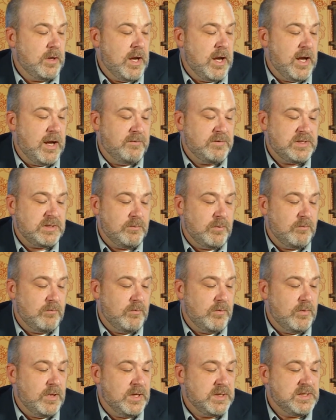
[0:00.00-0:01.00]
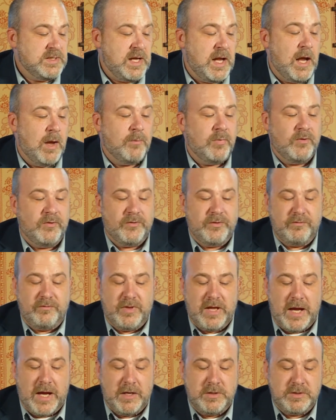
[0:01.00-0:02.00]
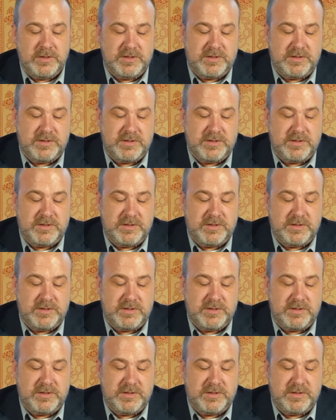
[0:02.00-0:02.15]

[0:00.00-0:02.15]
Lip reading: I have some examples of that